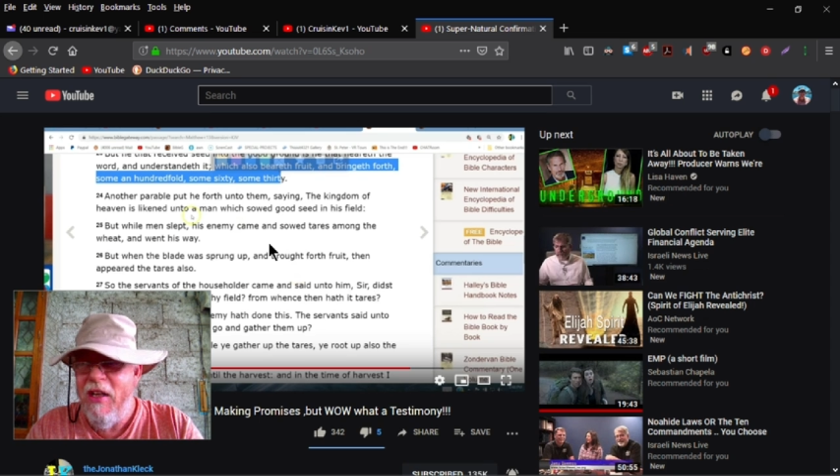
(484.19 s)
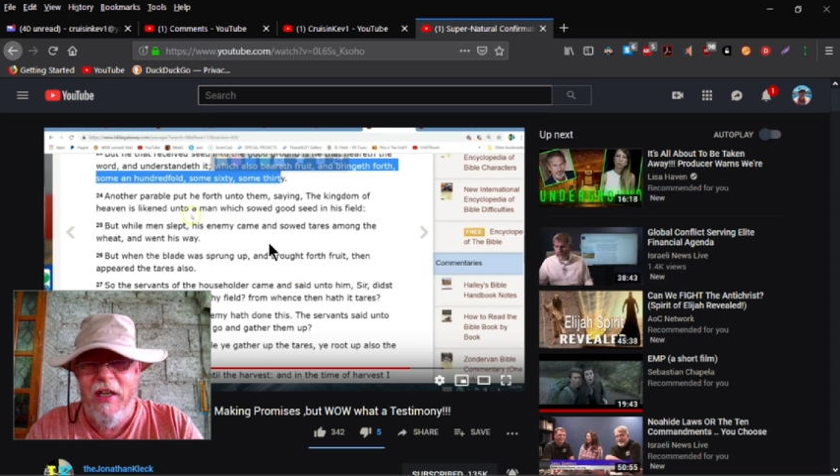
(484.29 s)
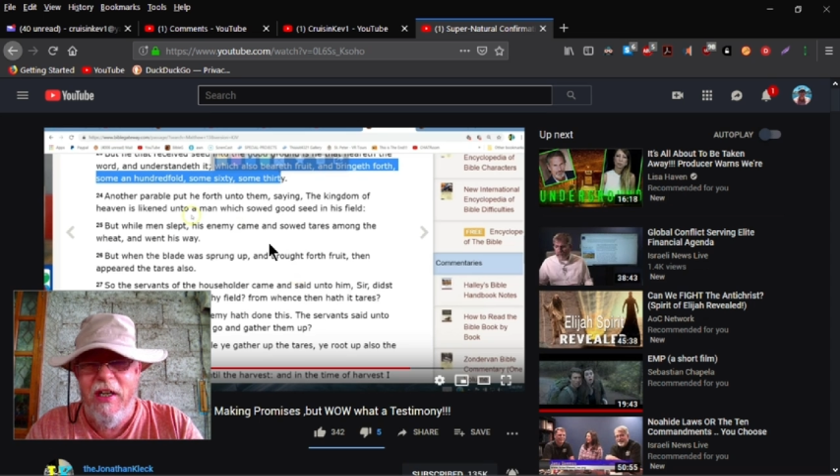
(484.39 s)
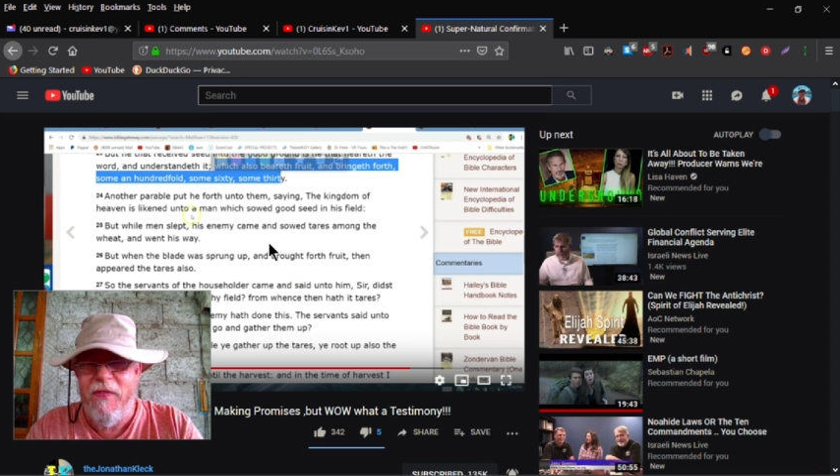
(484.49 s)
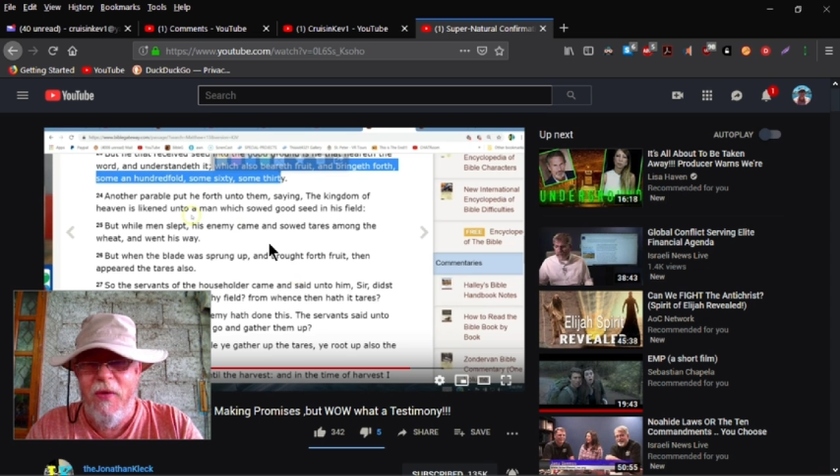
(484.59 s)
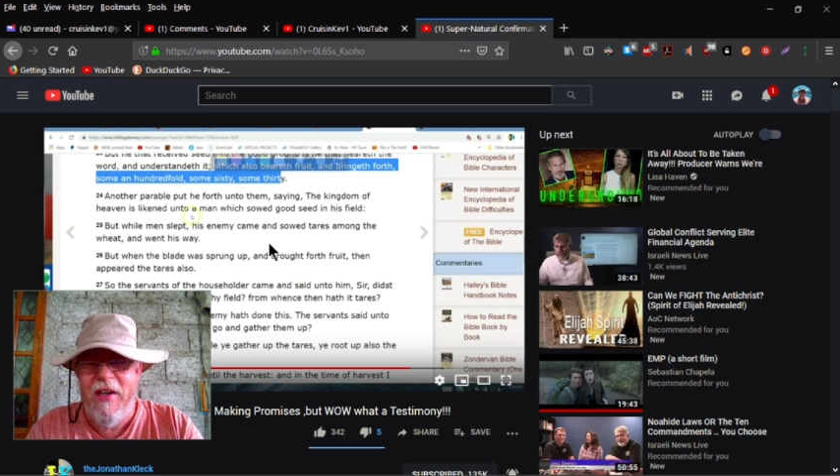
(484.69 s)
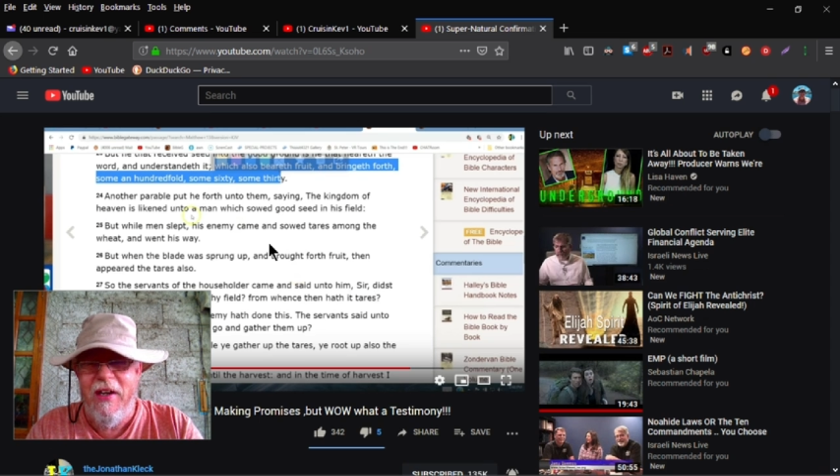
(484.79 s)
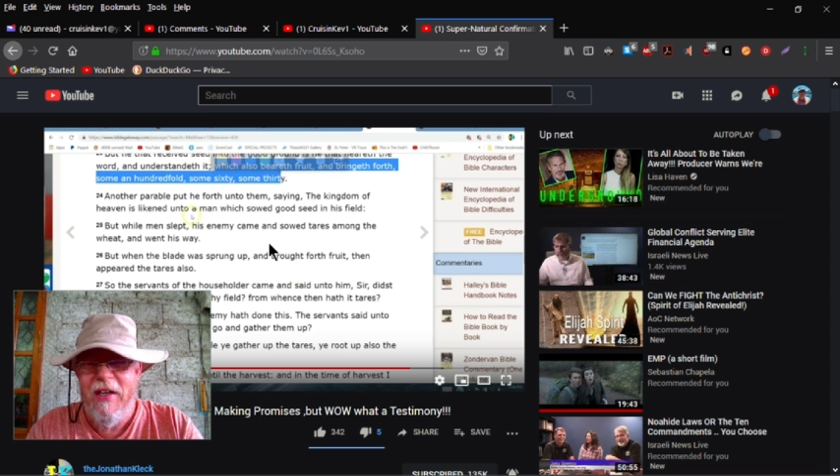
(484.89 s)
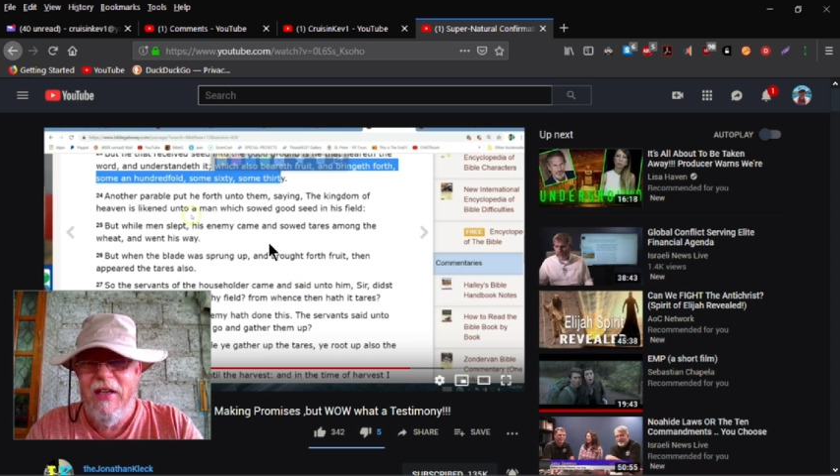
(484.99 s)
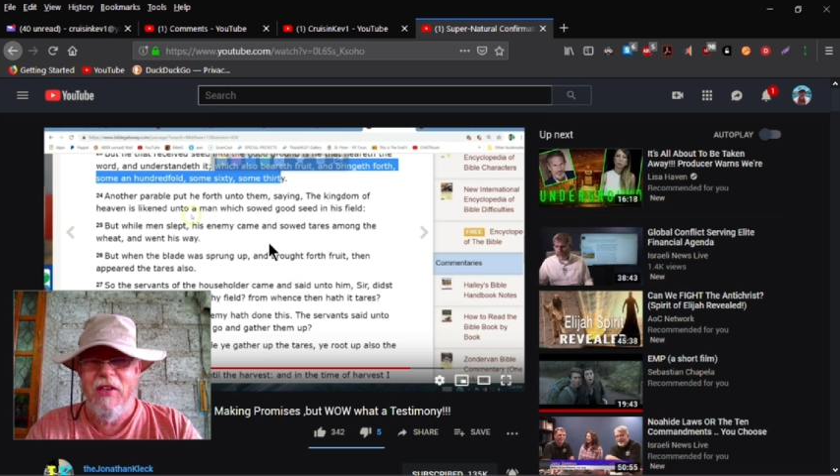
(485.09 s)
Therefore,
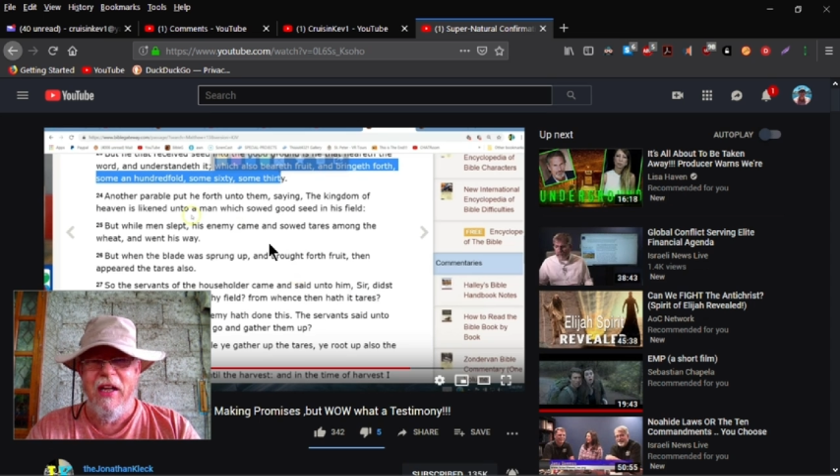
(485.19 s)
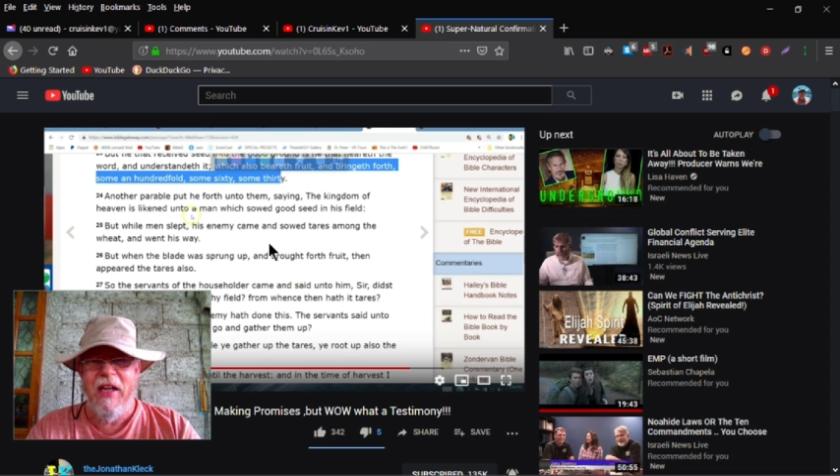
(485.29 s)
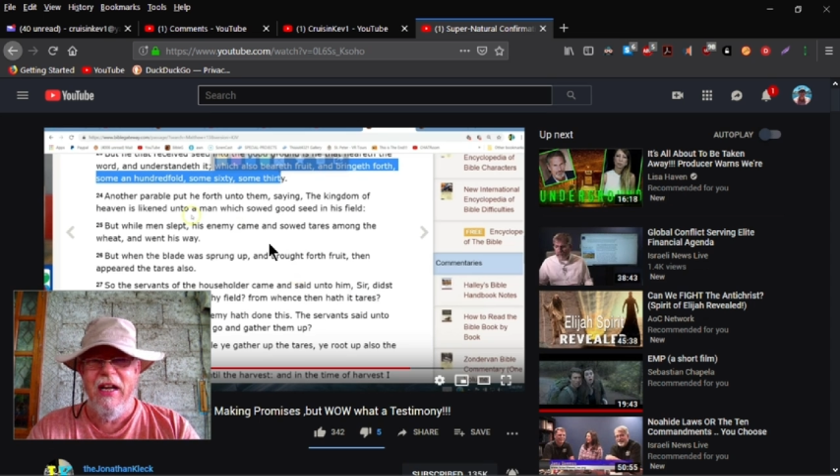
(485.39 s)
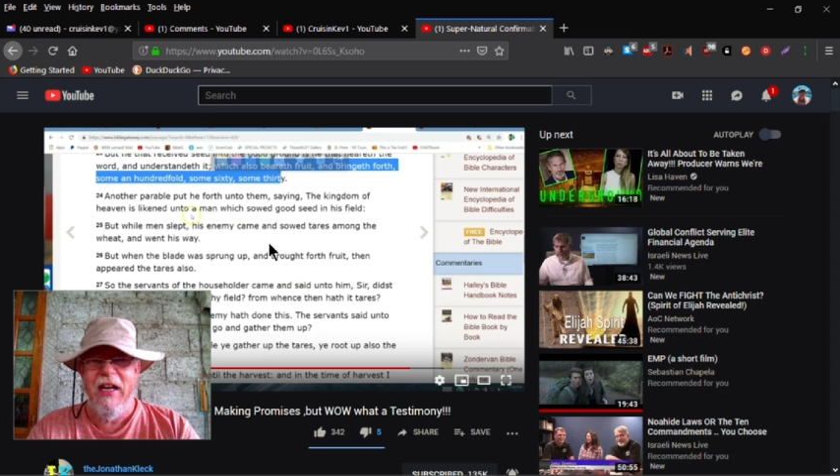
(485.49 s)
Kleck